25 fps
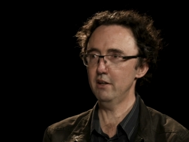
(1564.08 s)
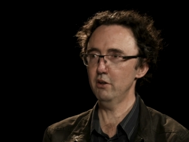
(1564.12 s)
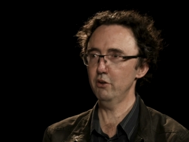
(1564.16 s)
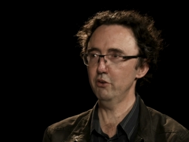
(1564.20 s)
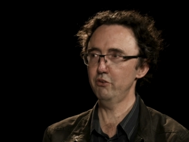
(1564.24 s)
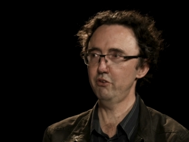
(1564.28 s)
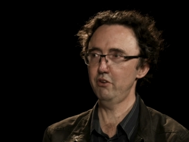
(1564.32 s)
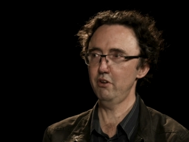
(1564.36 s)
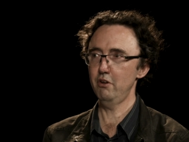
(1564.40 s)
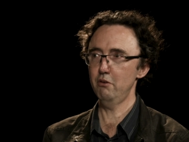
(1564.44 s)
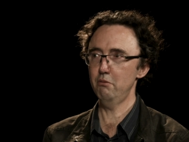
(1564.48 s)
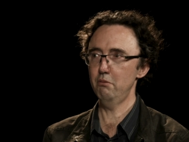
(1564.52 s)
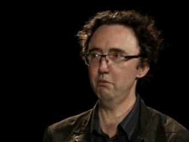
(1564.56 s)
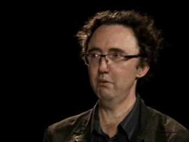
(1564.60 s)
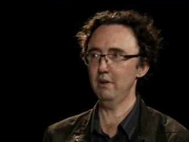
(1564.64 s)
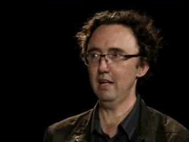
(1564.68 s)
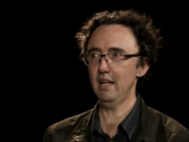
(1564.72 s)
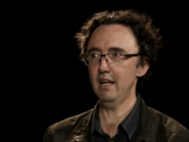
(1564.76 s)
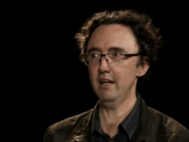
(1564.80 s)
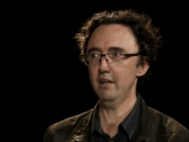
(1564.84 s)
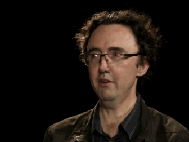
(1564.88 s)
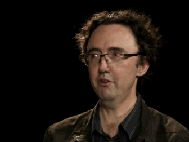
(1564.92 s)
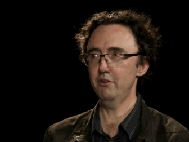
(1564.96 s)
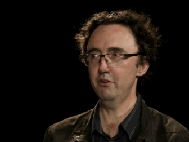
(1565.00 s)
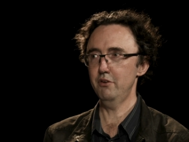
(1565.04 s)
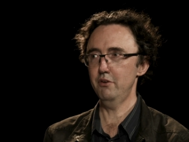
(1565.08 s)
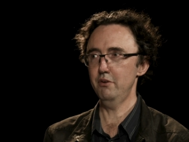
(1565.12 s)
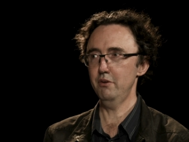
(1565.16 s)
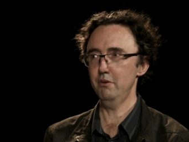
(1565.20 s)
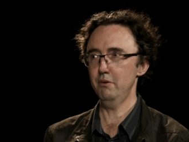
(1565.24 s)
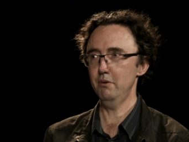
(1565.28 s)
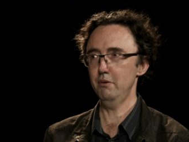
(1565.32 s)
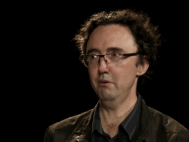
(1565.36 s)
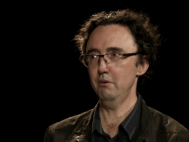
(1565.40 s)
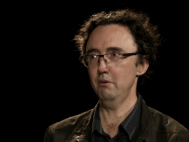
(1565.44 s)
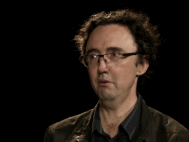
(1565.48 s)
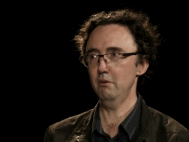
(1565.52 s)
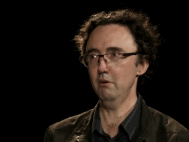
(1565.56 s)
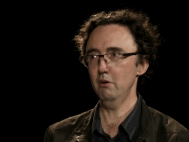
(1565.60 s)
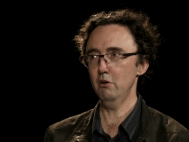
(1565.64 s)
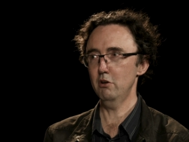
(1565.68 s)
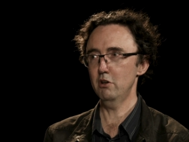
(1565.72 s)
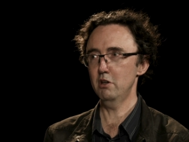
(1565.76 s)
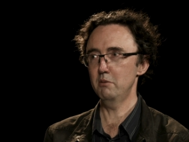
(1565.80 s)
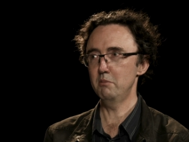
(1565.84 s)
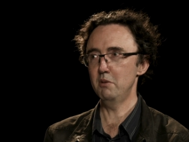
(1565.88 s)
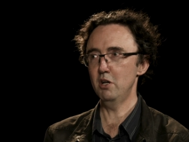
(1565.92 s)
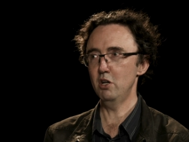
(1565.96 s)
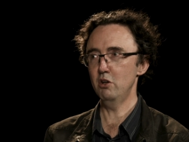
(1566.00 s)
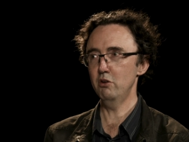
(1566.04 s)
also relates to
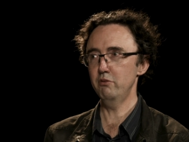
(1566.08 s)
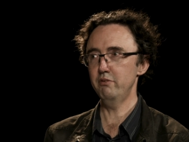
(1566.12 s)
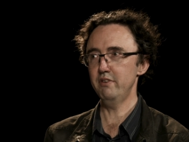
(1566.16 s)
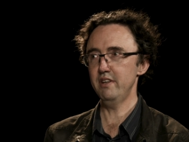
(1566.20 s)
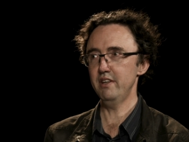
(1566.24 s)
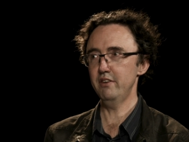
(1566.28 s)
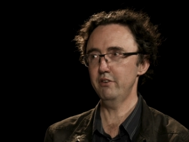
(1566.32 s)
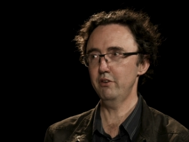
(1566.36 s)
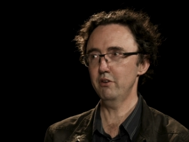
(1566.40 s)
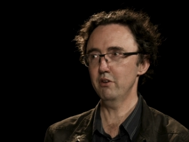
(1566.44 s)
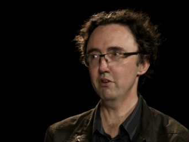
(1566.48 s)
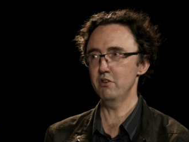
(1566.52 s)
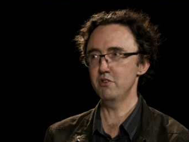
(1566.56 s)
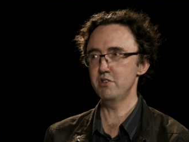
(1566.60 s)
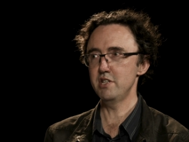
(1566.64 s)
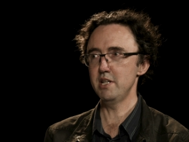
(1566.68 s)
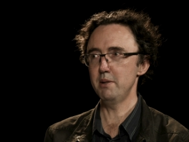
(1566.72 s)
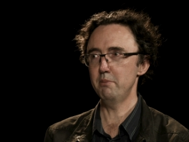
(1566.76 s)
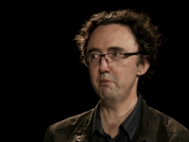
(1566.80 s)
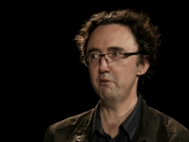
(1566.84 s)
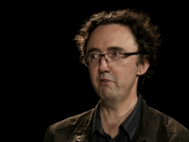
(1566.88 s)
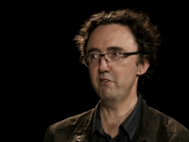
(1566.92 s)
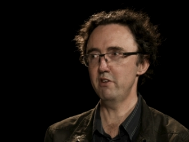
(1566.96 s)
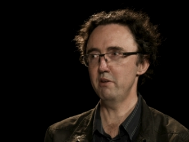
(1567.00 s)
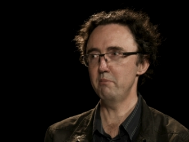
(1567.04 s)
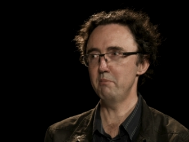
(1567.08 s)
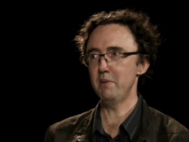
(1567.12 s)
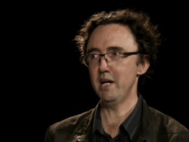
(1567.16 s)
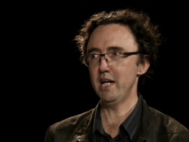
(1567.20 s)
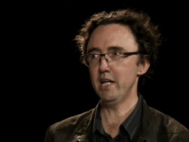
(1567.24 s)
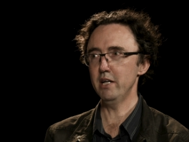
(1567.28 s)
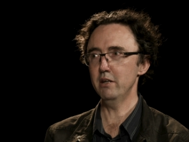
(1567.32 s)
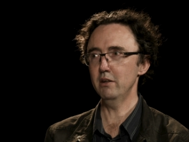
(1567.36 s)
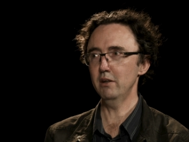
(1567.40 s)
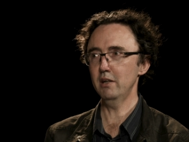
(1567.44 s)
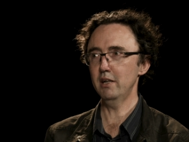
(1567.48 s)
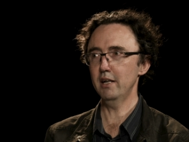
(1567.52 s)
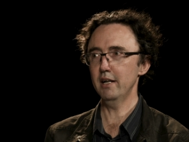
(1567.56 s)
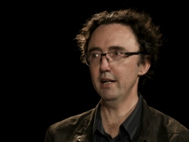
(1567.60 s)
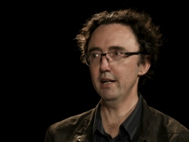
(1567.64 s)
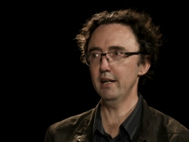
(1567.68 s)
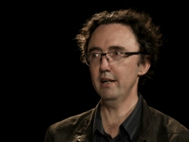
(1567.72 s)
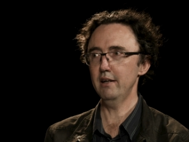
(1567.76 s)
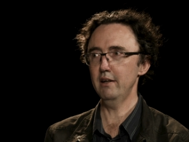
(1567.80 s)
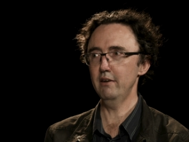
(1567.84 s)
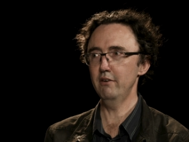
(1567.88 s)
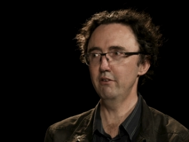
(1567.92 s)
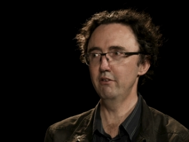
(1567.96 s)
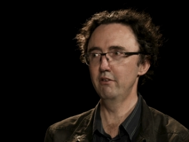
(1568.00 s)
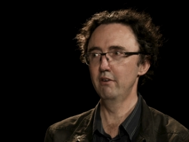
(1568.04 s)
Laura Mulvey's concept of the male
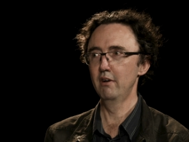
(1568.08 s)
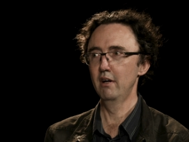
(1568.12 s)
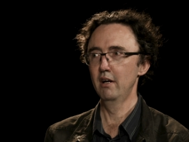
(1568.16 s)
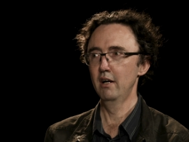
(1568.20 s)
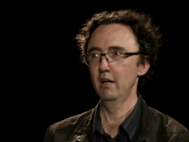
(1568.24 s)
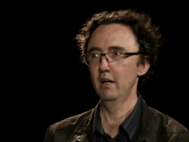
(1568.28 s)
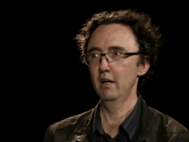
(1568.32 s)
gaze.